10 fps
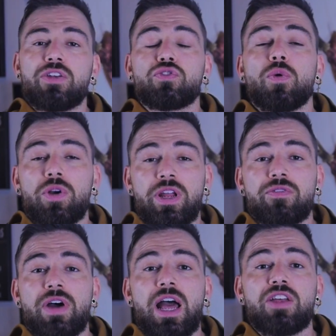strongly
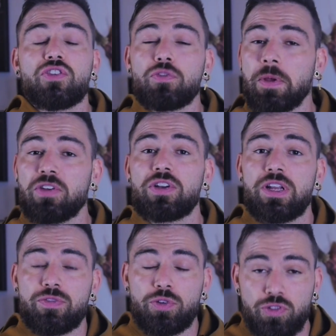advise,
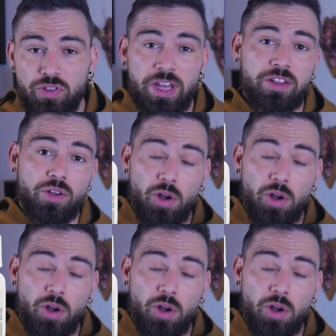especially if you take the